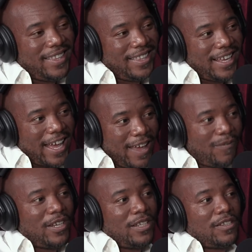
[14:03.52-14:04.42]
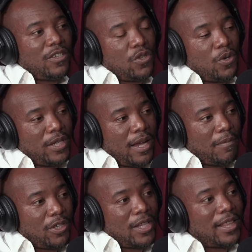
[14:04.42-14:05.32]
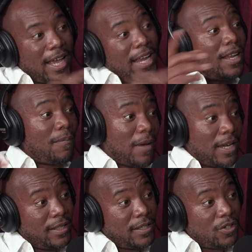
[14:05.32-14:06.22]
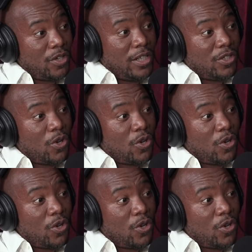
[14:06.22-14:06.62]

the evidence is so damaged that they end up back in the street.